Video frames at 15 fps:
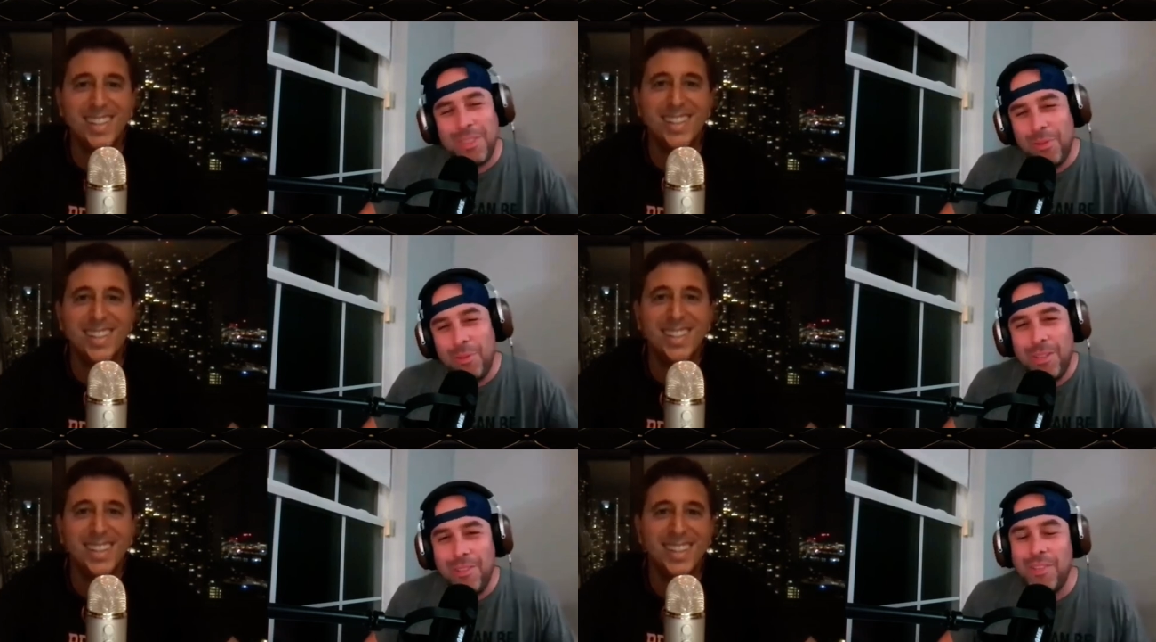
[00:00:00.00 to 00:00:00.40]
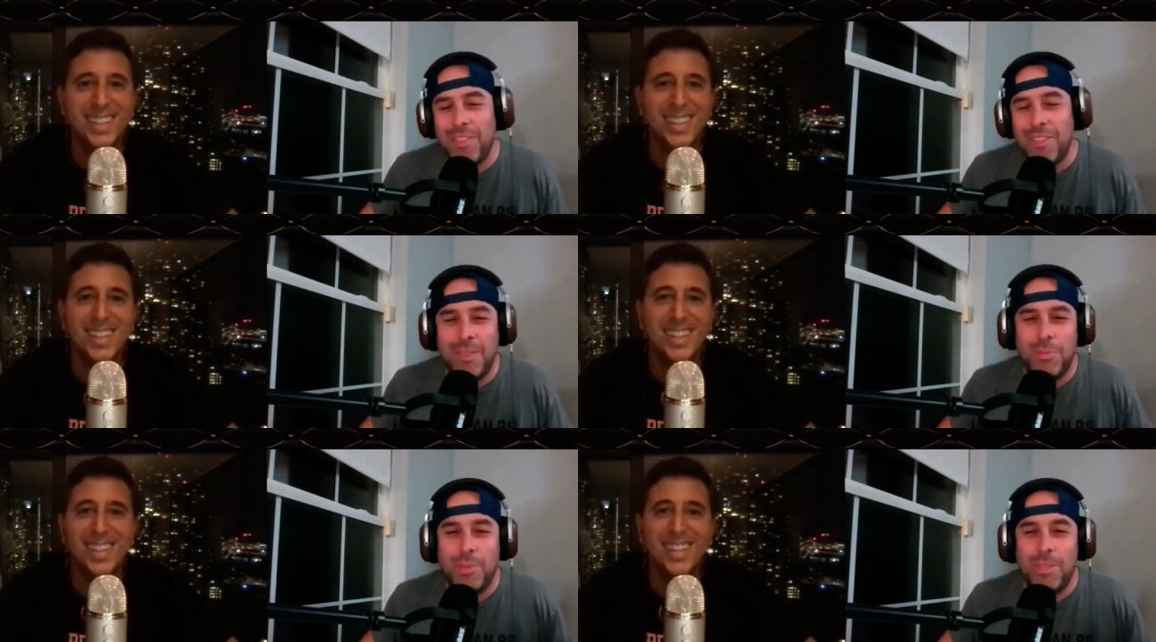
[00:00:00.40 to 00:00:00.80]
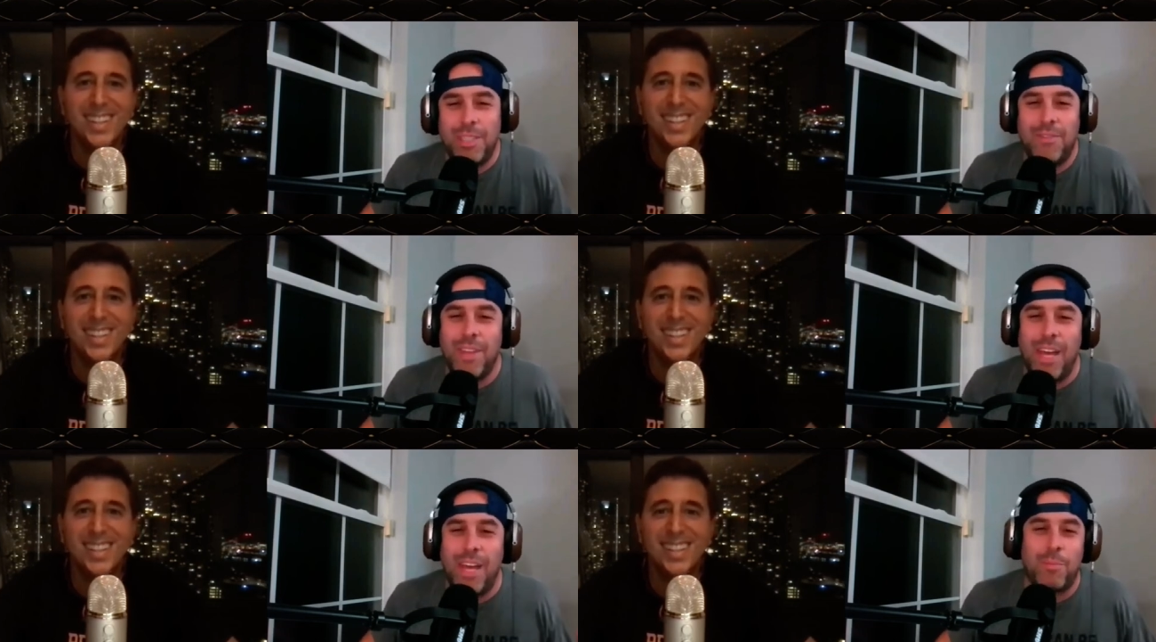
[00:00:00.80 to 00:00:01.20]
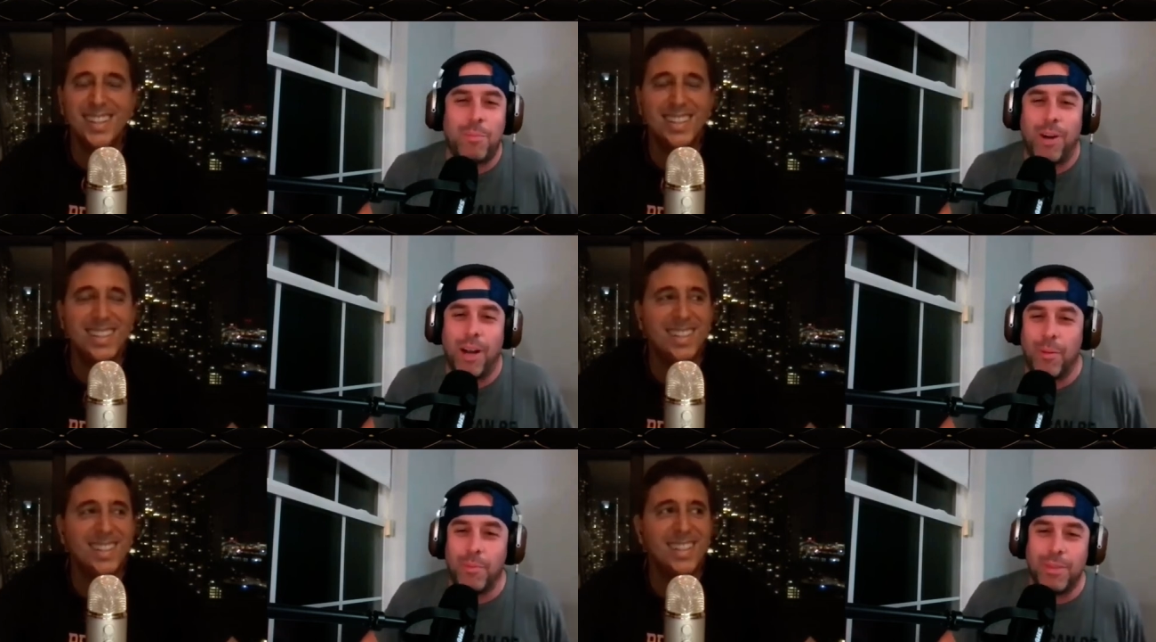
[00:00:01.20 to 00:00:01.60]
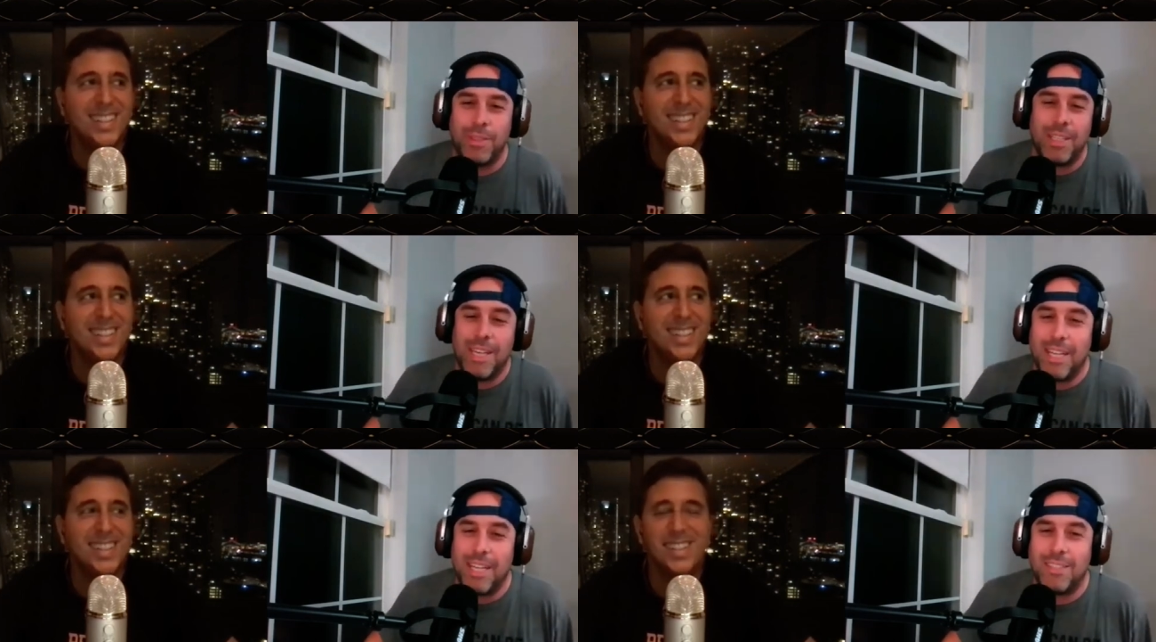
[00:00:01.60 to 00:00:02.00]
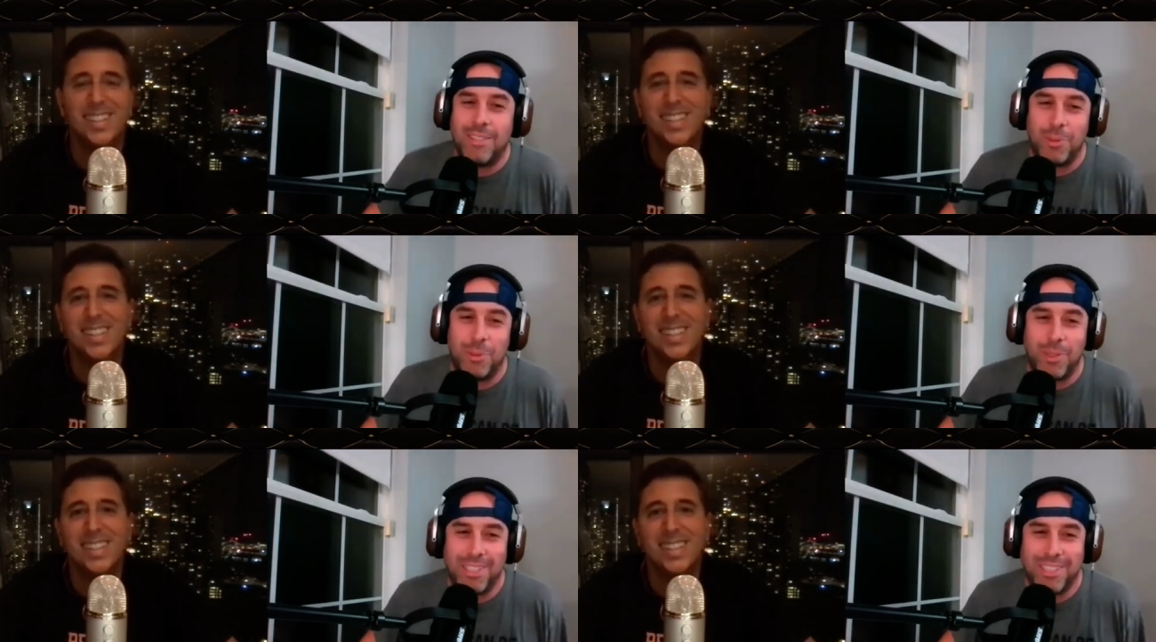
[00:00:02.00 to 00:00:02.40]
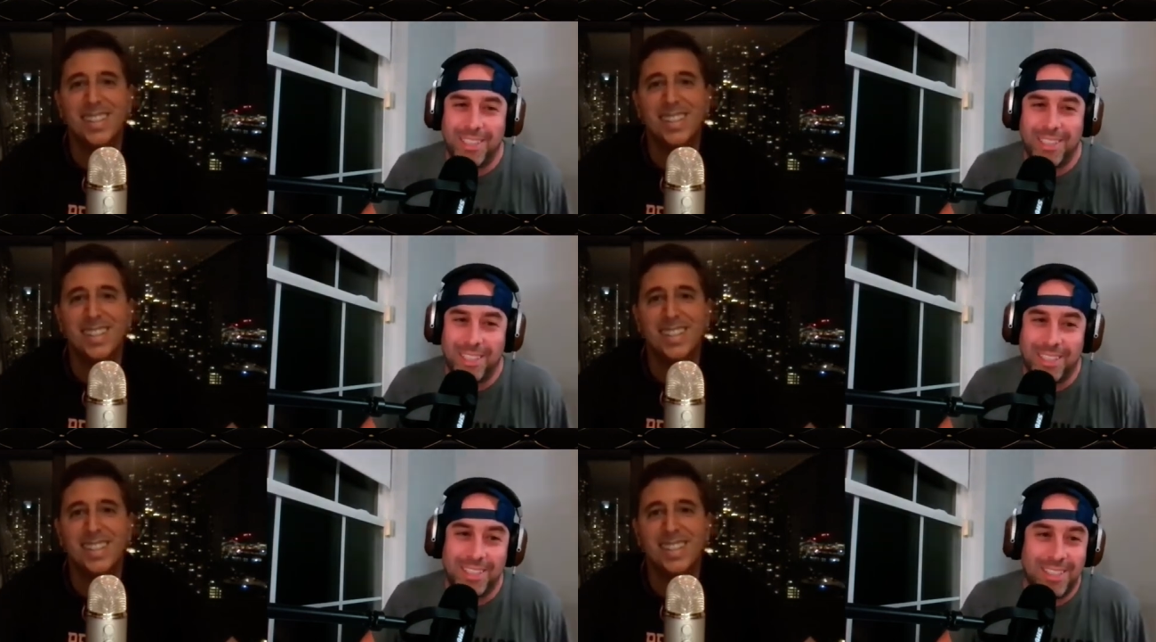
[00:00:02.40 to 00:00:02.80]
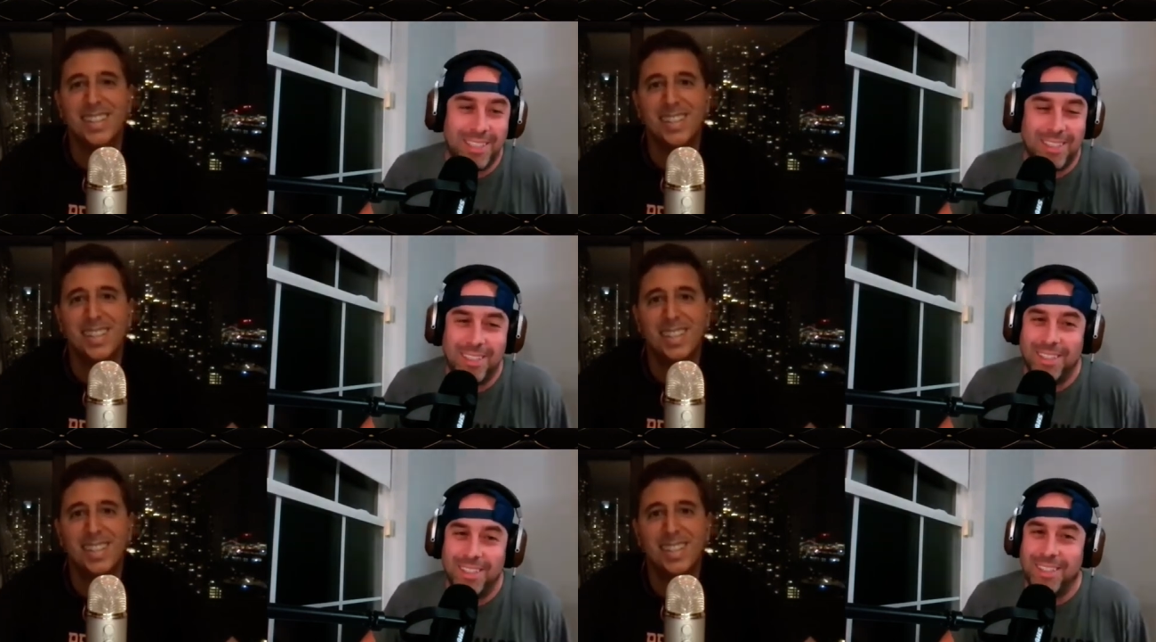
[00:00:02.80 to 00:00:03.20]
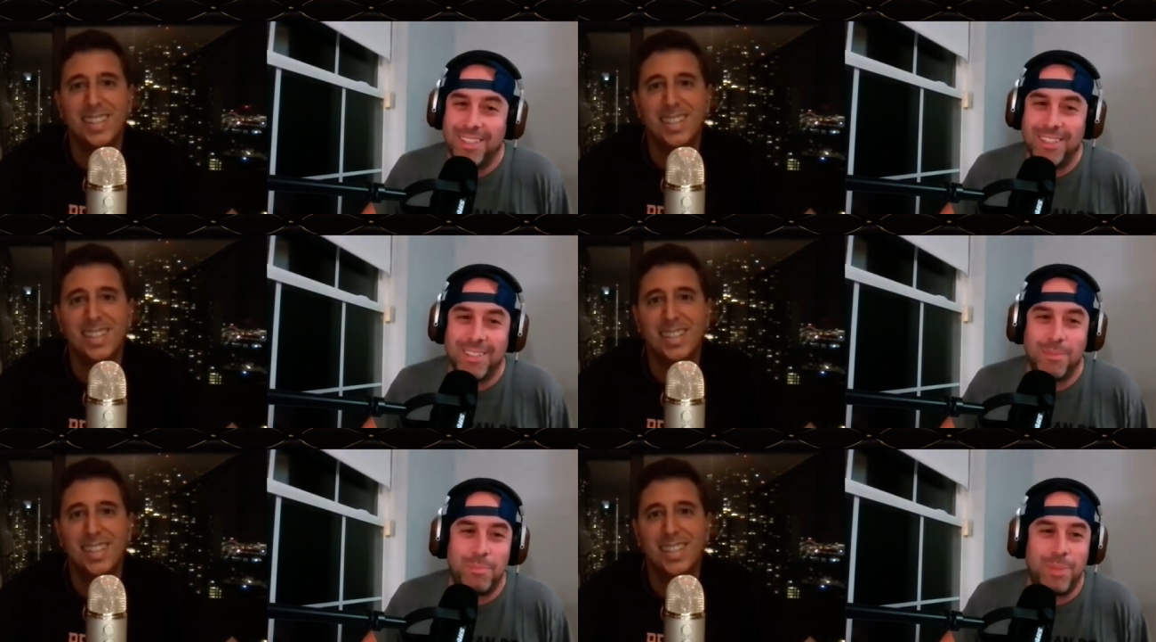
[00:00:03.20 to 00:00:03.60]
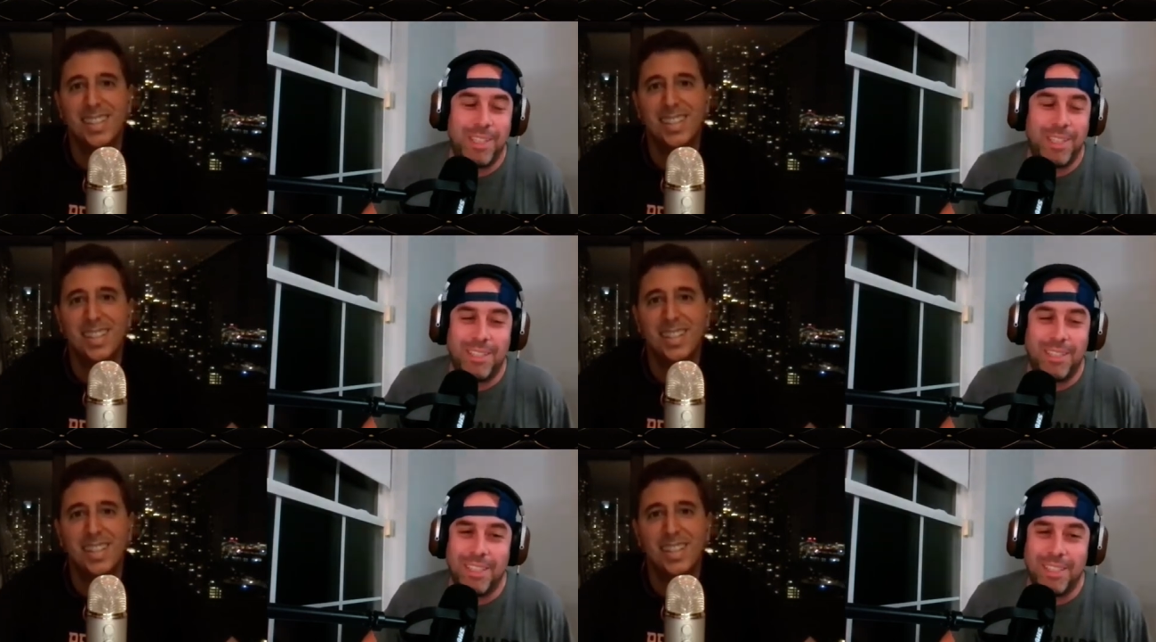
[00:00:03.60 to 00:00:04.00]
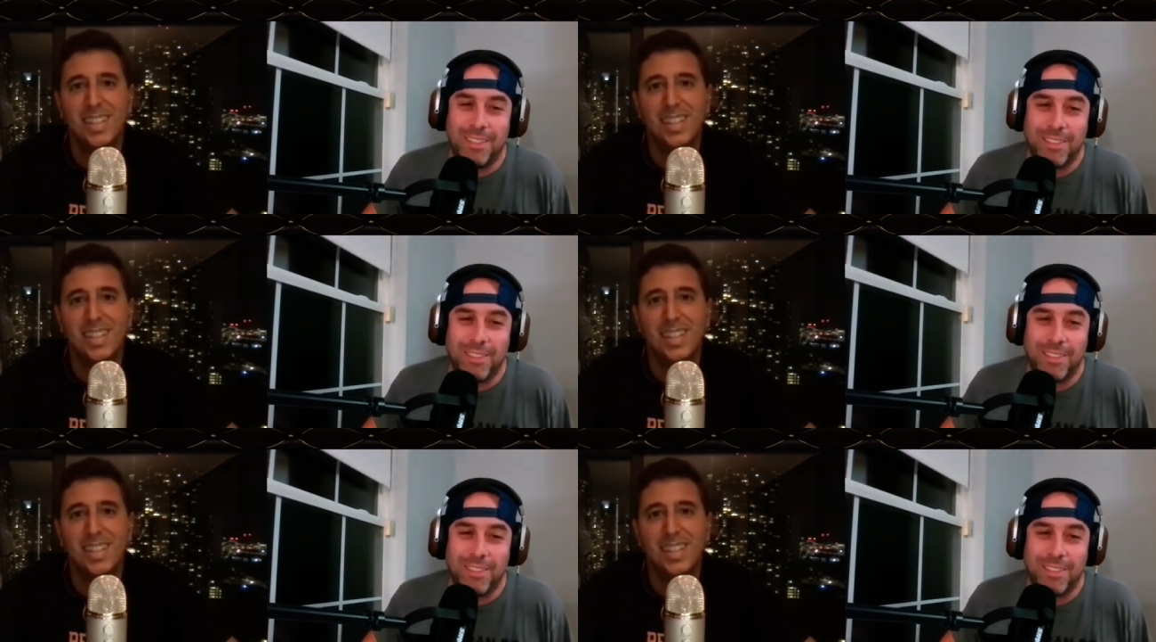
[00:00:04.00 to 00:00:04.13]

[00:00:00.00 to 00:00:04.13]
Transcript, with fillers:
Speaker 1: but no one even seems to give that a problem. But the Nets do it. It's like it's a big deal.